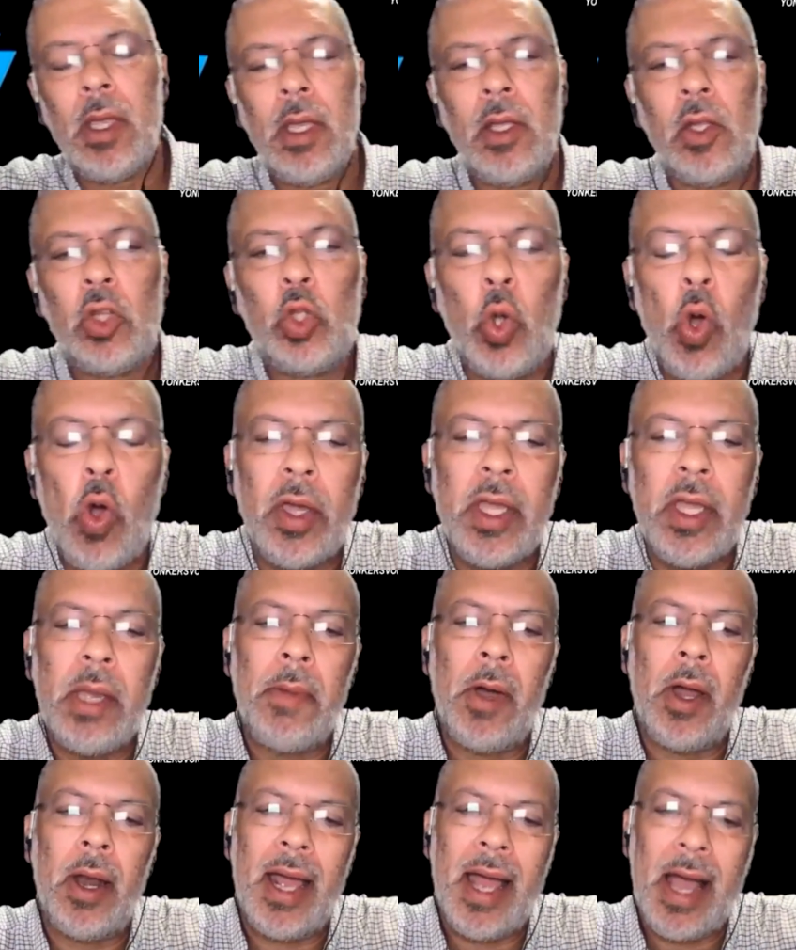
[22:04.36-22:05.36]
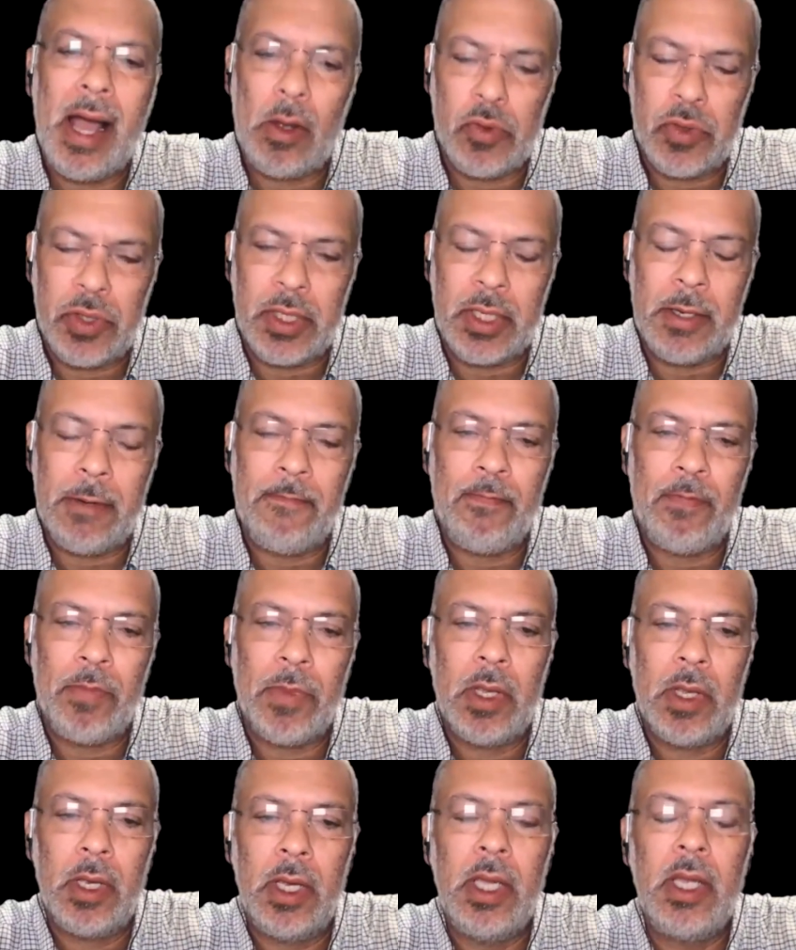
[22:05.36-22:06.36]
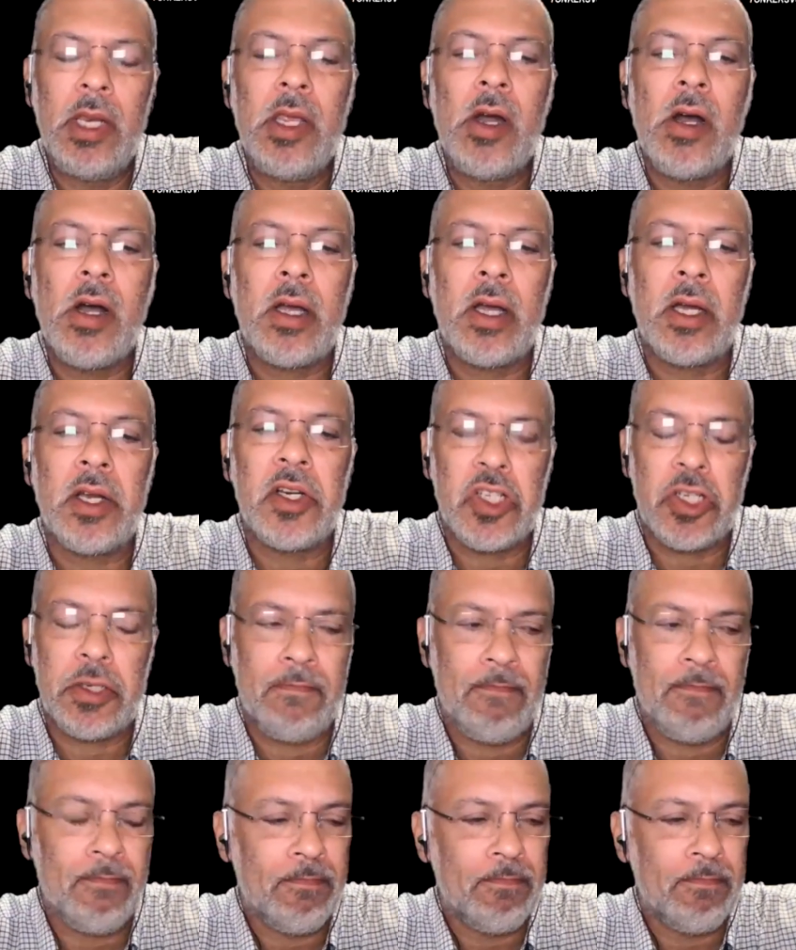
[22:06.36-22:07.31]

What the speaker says: talking about housing in Yonkers,